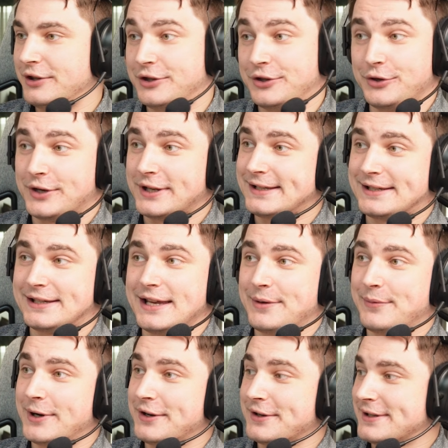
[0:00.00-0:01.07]
You can see it
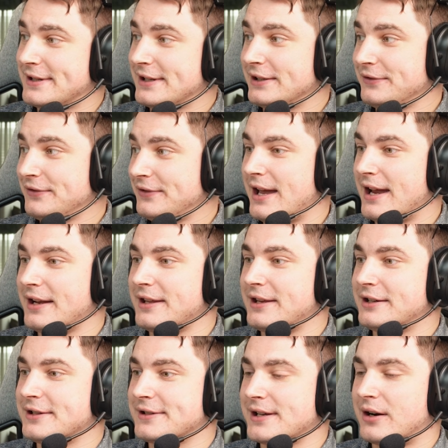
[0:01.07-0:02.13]
by yourself. And
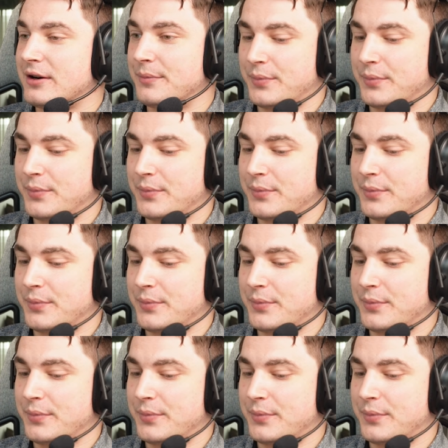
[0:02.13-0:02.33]
here's our